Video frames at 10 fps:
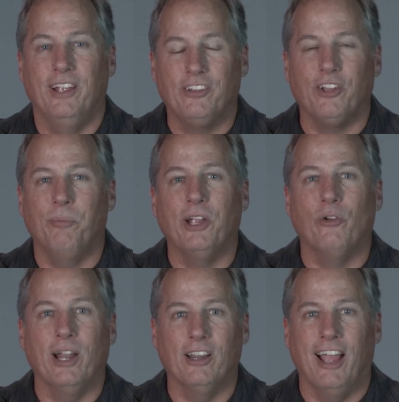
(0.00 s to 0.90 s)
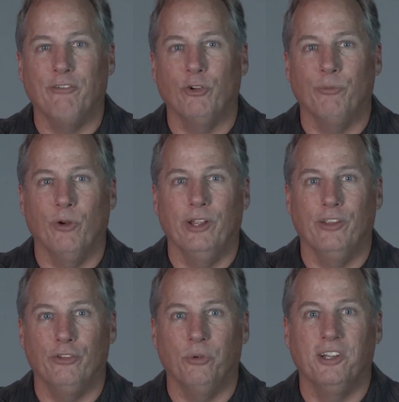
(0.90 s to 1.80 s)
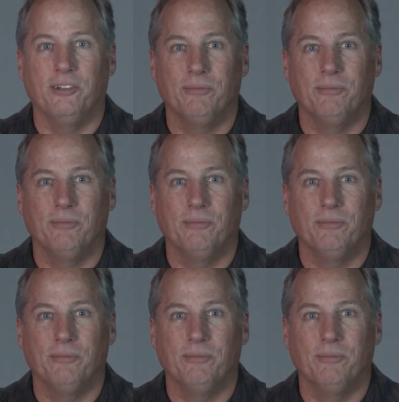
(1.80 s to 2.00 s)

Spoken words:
it's going to be a great life group for you this week.